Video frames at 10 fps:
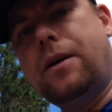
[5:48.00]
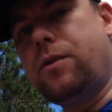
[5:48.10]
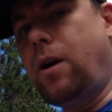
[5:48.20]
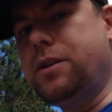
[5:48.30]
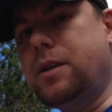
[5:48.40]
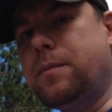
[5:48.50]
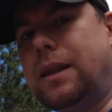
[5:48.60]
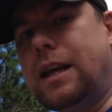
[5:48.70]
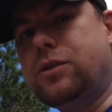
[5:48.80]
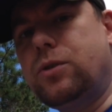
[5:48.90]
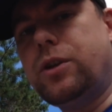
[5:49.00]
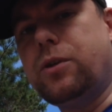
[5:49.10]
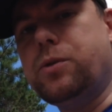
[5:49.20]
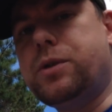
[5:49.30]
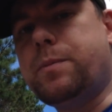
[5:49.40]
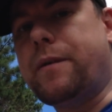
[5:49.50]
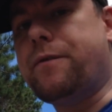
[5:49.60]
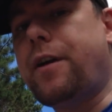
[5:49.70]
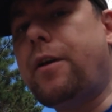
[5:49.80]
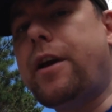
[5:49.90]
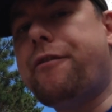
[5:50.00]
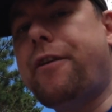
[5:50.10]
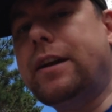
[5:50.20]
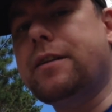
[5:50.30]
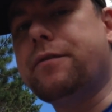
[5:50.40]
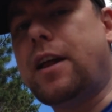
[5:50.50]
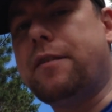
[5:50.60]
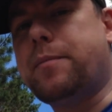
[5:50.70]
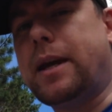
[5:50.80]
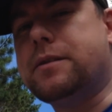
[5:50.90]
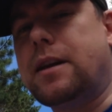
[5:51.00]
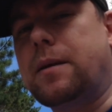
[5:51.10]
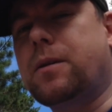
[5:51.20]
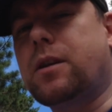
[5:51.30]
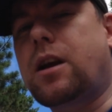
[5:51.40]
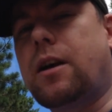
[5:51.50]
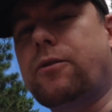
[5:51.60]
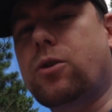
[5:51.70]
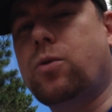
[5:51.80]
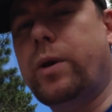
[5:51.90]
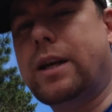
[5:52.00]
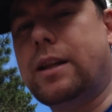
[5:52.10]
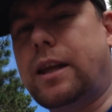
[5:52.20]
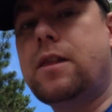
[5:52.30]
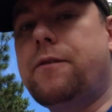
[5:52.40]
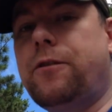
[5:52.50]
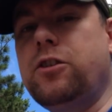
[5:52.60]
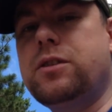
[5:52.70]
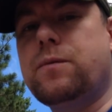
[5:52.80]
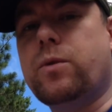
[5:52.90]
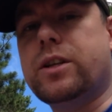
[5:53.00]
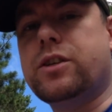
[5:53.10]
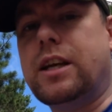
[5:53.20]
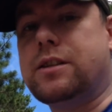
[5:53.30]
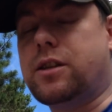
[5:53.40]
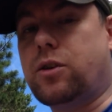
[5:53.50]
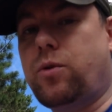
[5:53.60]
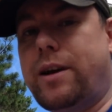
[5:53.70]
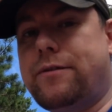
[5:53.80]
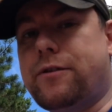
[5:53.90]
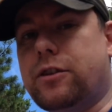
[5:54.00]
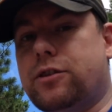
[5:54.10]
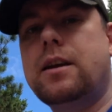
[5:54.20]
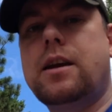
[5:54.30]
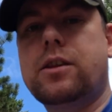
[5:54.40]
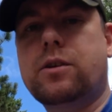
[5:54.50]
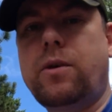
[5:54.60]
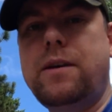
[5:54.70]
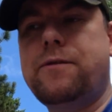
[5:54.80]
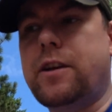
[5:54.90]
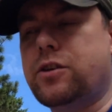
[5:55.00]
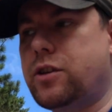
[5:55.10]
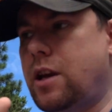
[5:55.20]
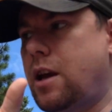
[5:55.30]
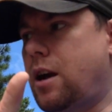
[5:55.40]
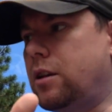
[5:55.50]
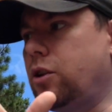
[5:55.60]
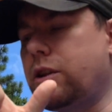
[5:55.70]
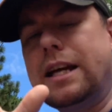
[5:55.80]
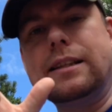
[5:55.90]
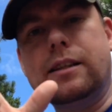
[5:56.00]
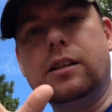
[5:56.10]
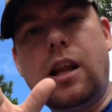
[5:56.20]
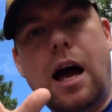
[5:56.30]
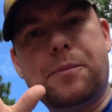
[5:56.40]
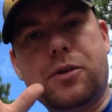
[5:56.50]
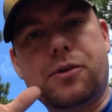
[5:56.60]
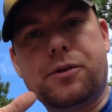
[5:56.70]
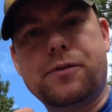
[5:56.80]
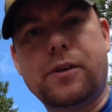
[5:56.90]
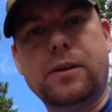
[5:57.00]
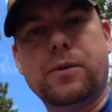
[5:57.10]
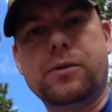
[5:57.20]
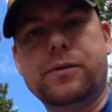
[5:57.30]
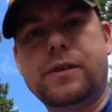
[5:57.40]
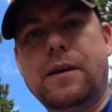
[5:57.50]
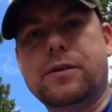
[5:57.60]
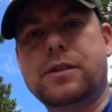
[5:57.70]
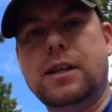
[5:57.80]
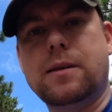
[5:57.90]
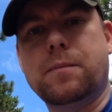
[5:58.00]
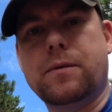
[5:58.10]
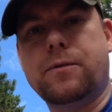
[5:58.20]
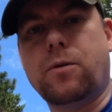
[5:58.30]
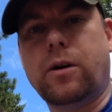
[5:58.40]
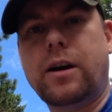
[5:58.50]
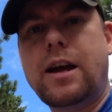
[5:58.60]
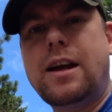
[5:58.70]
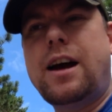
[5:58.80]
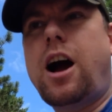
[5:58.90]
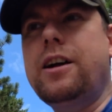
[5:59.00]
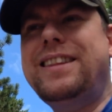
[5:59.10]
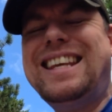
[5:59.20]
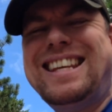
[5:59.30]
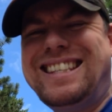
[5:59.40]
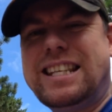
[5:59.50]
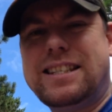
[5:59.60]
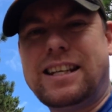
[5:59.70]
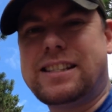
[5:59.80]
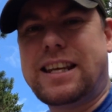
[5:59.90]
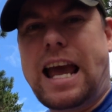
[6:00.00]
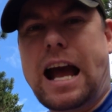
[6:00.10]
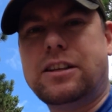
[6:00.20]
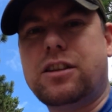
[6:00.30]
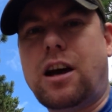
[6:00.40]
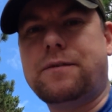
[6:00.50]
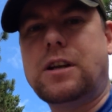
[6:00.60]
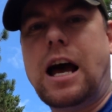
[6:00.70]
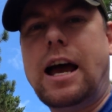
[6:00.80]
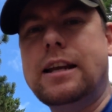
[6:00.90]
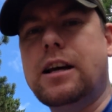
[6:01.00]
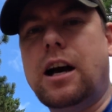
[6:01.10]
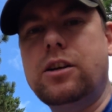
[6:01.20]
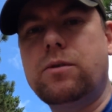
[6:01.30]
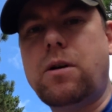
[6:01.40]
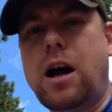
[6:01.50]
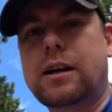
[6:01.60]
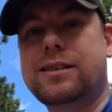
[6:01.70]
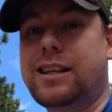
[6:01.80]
there are some lesser used but very effective live baits that I'm going to cover quickly. The first of which is the crayfish. Now, the crayfish look like little lobsters for anyone who's never seen them before. Aren't the easiest things to catch. They often hide under rocks, they